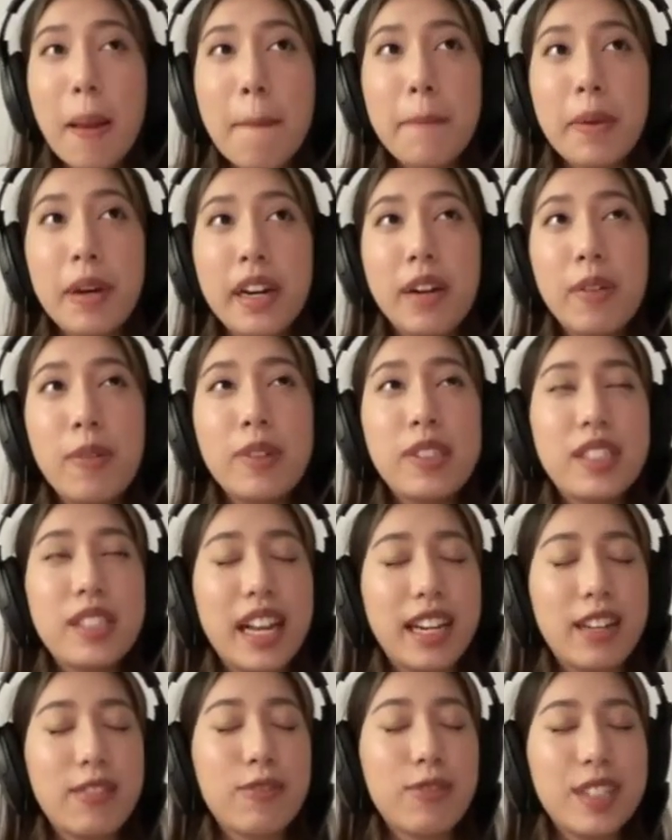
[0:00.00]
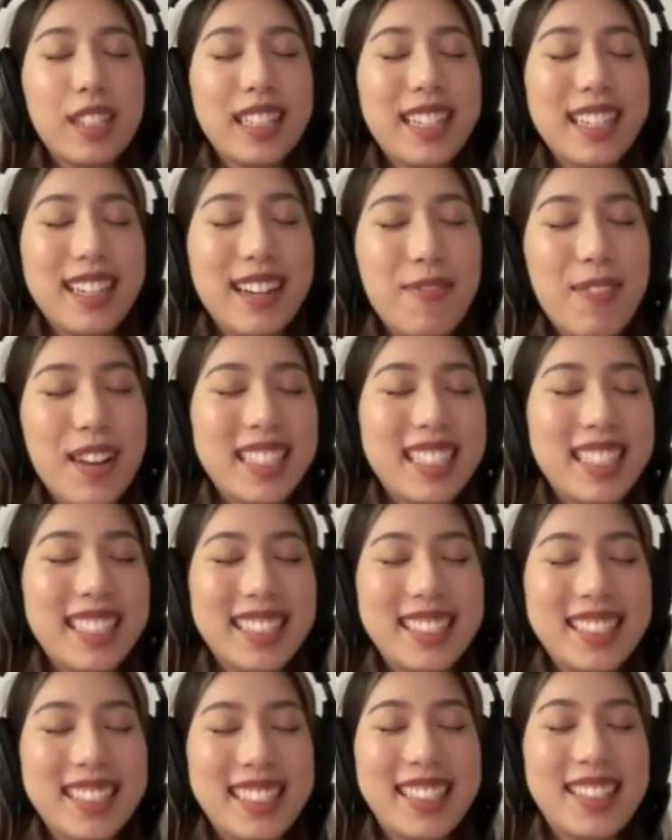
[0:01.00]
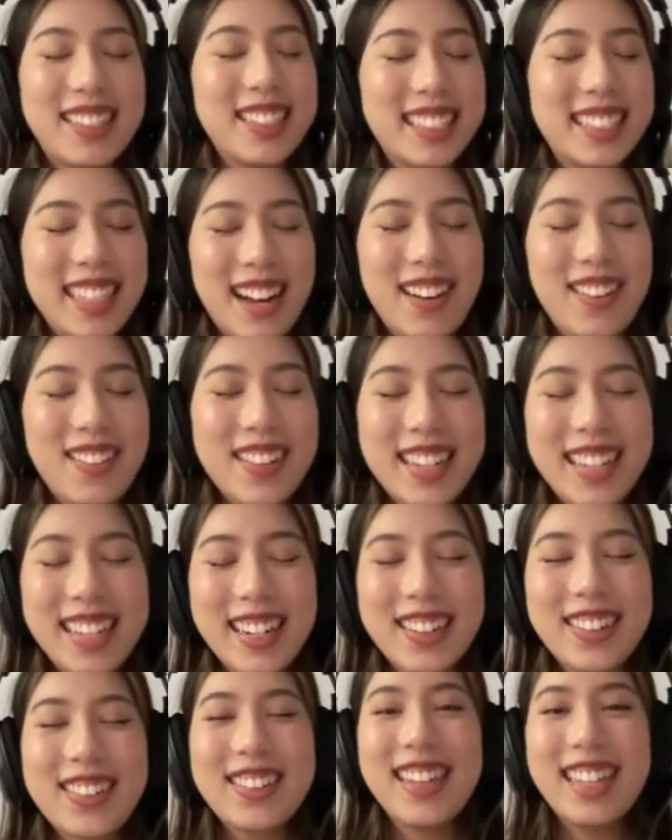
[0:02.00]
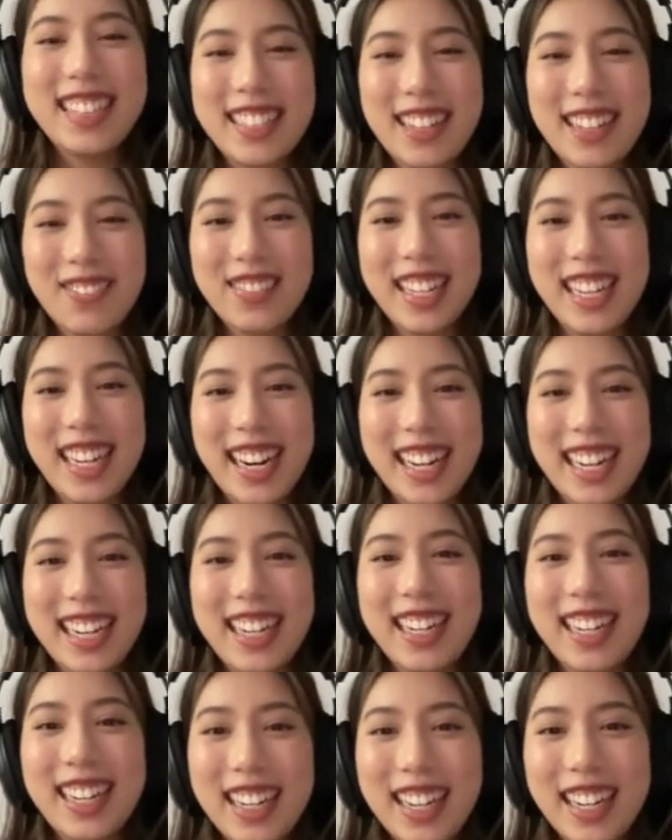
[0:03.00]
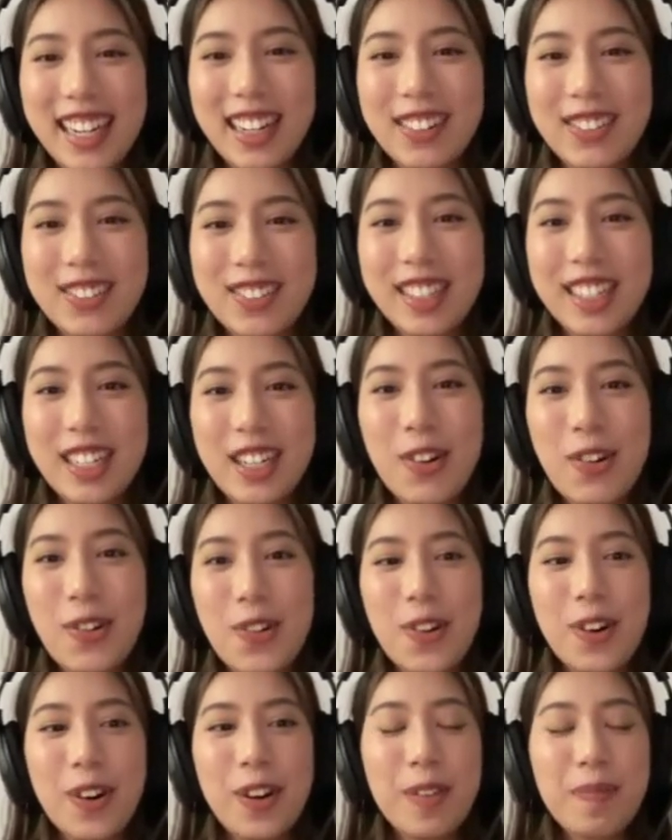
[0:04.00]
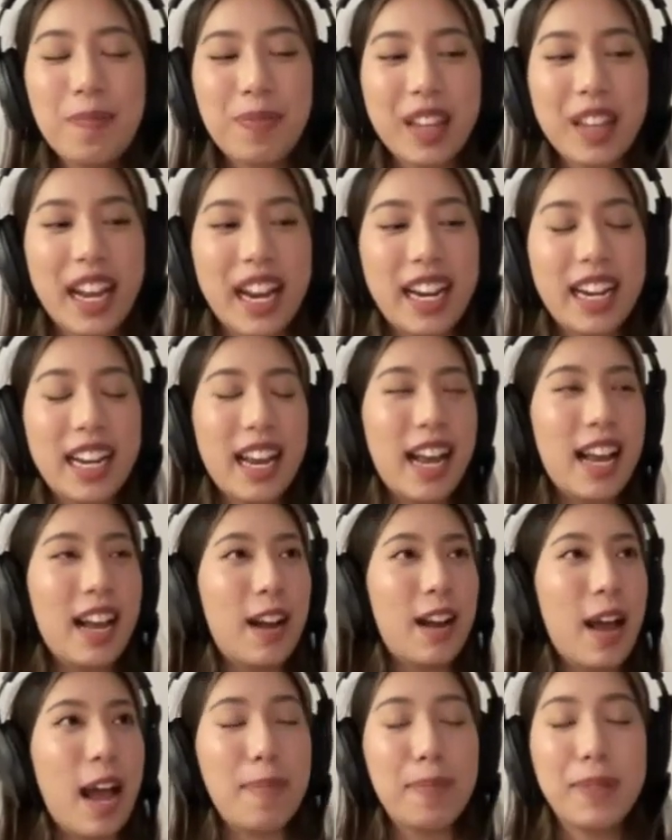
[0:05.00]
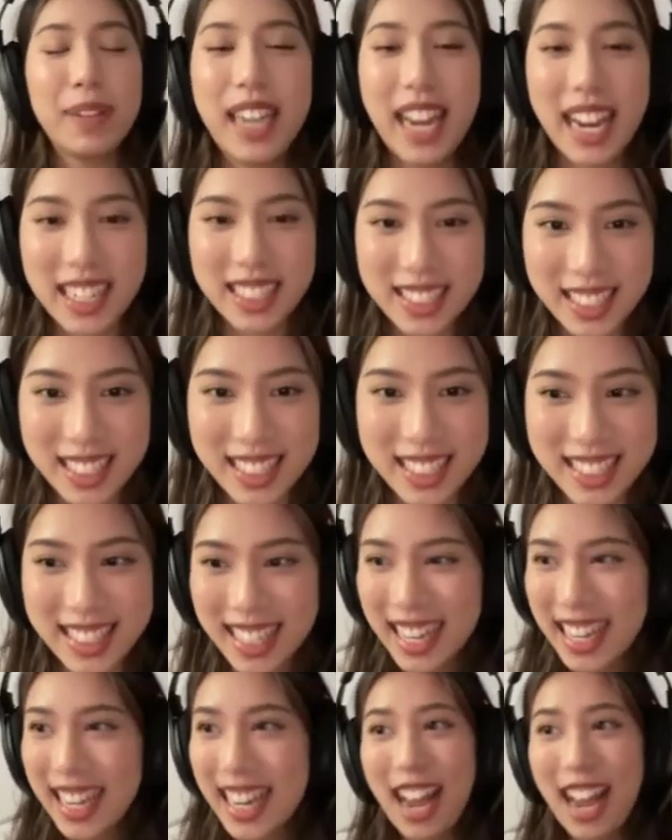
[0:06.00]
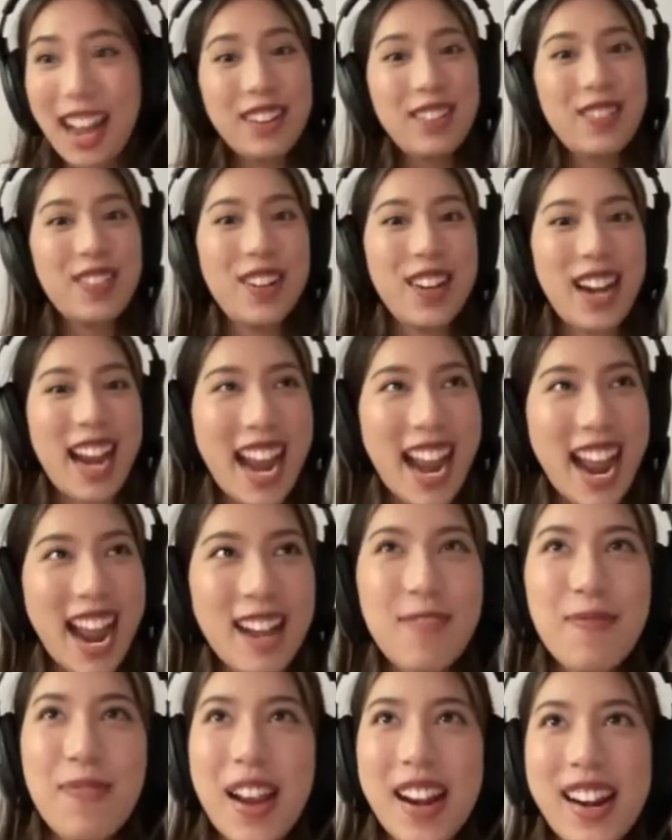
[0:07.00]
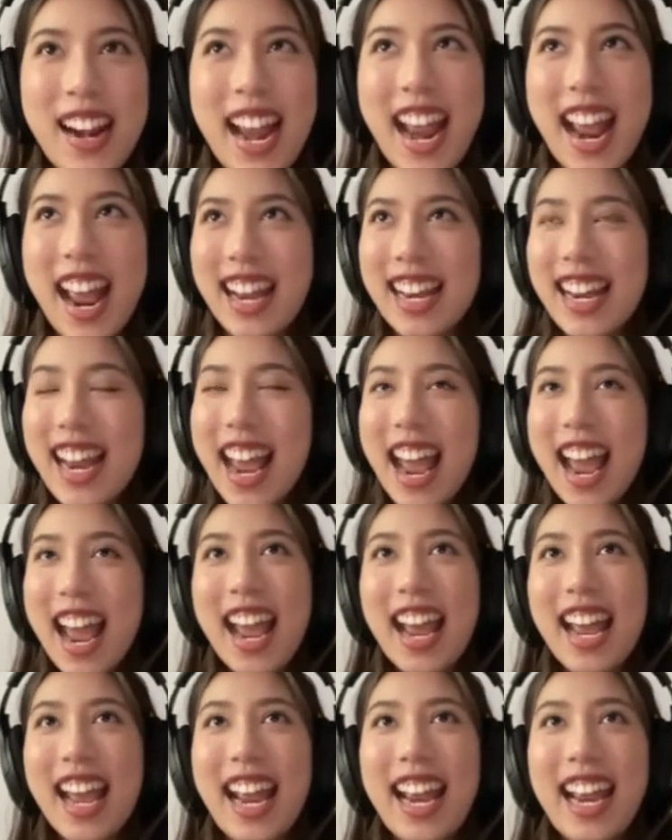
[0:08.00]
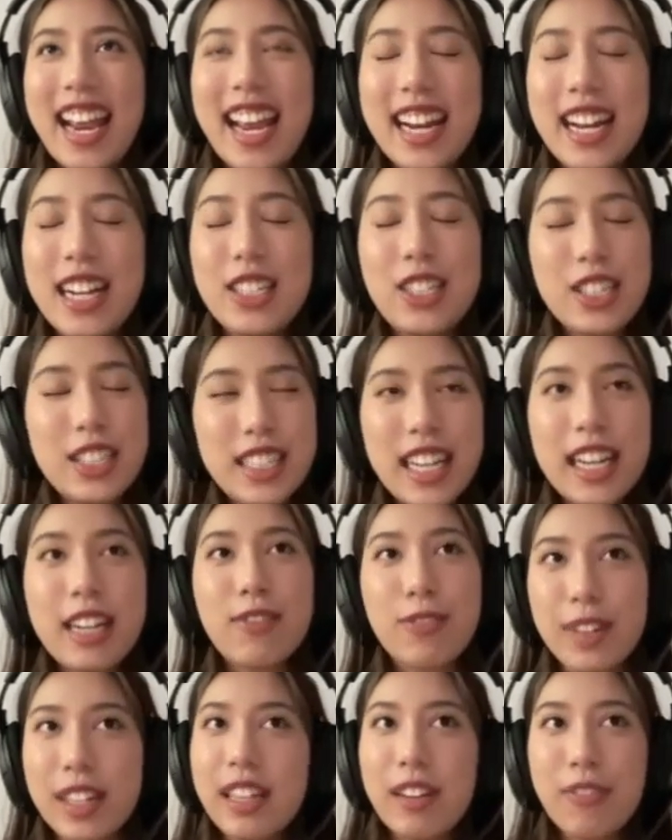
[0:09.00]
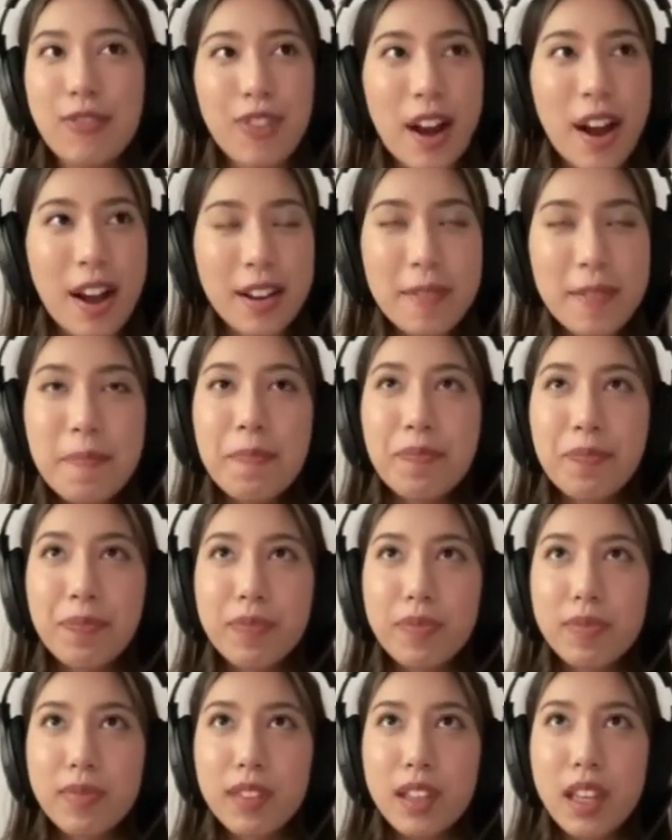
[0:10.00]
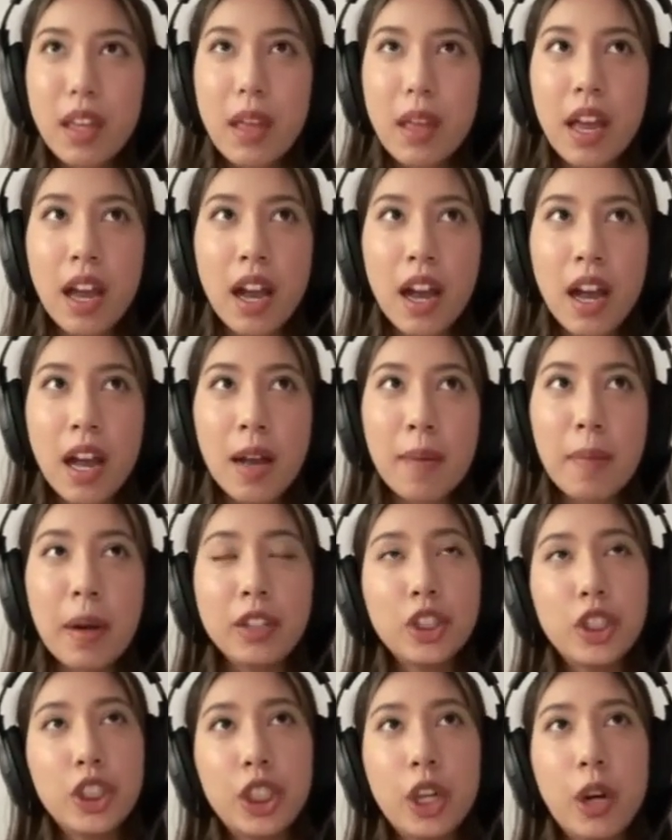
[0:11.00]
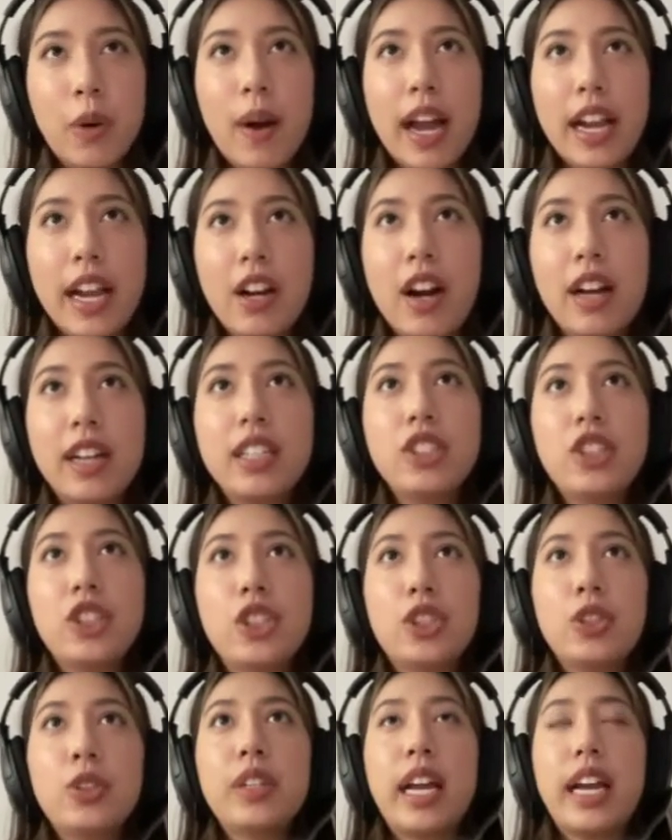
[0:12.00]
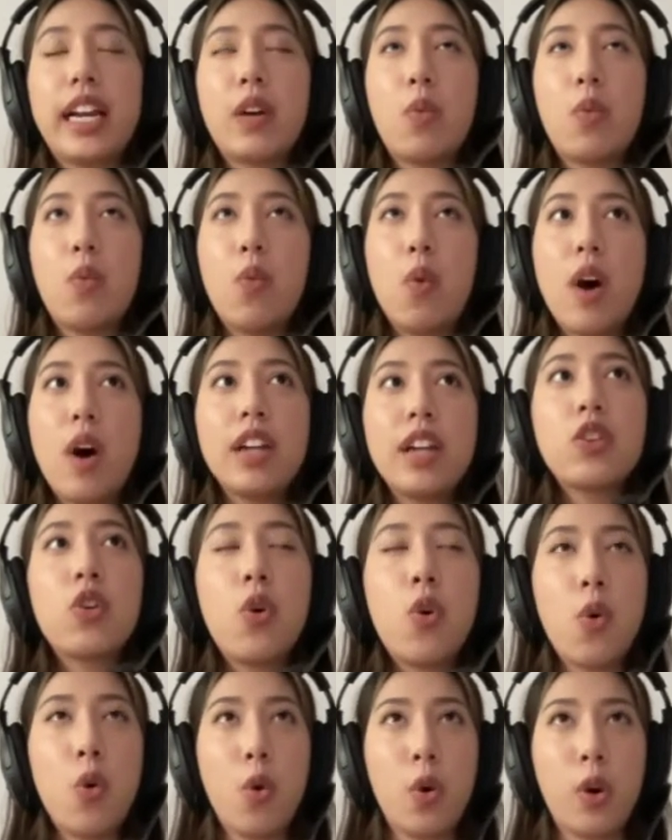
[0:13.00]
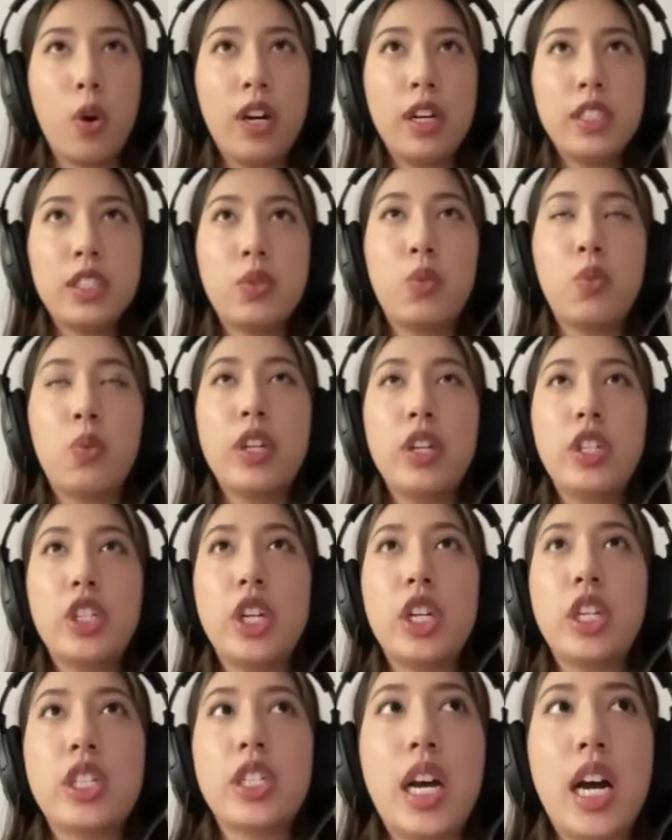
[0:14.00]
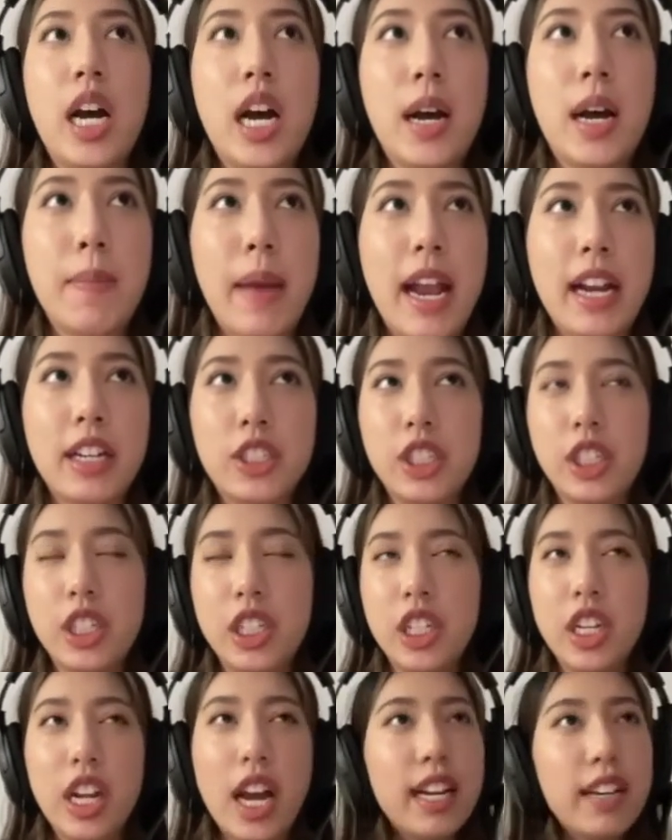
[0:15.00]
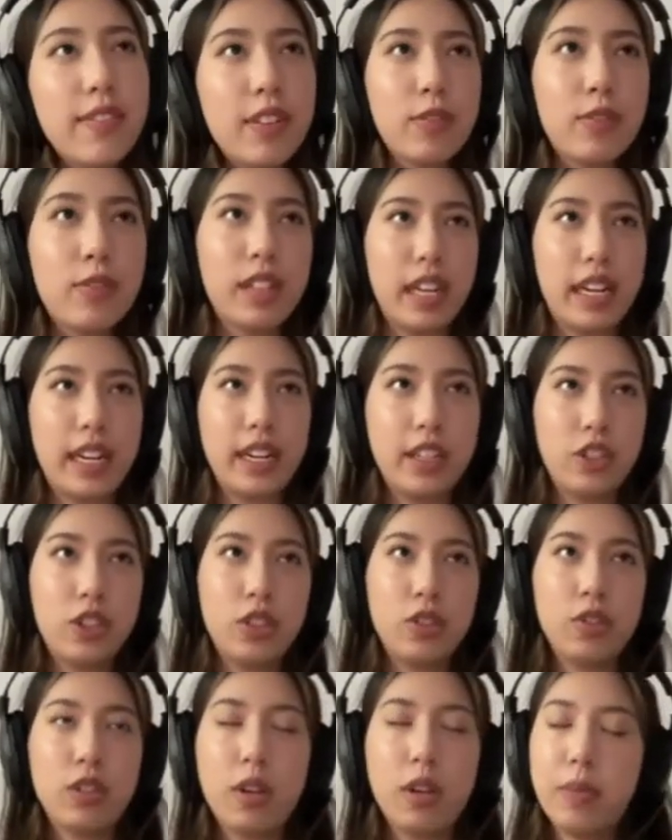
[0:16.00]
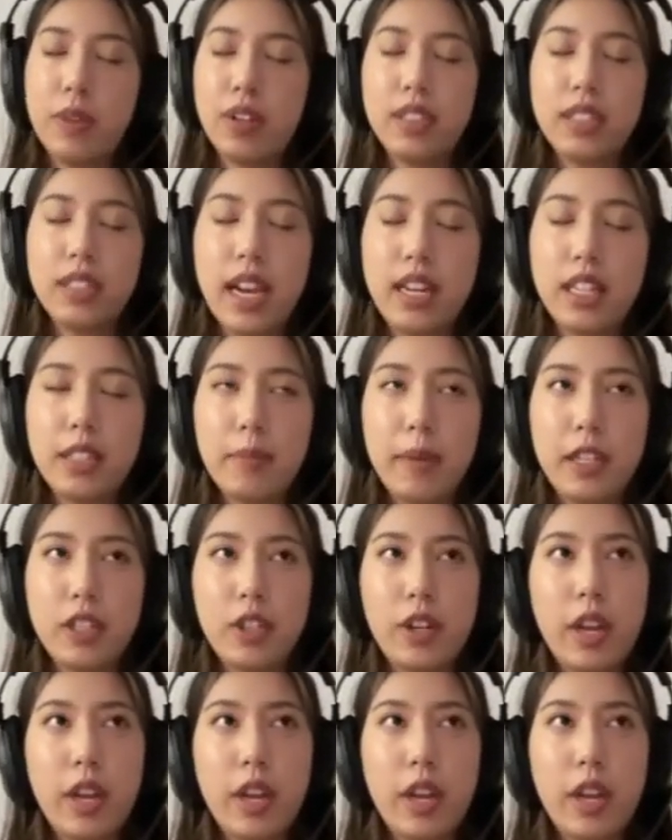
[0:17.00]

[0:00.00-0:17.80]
But it was like really amazing to see yourself, create something like a really cool like applications out of your hand, bare hand, and it's just like really fun until I got into like one course, which is actually not even related to computer science major. It